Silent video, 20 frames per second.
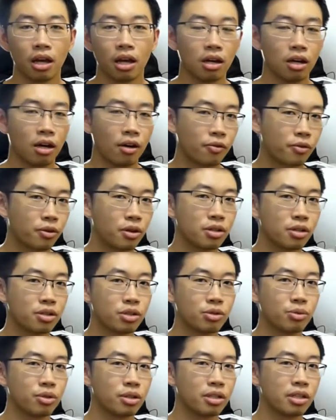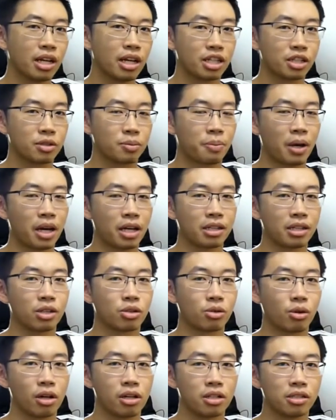Of course, you wouldn't expect the
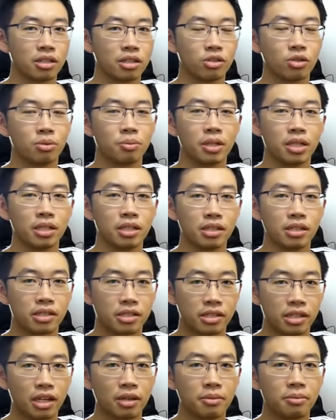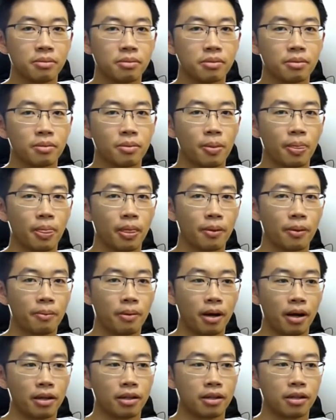quality to be the same,
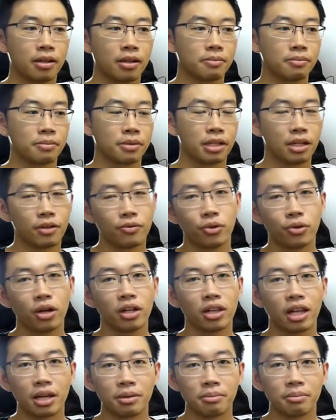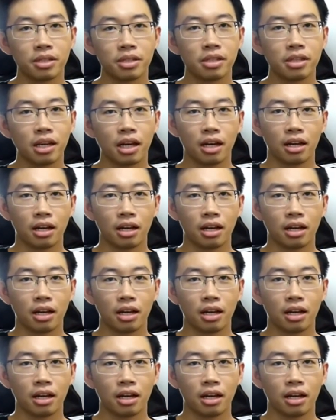but if you're like me,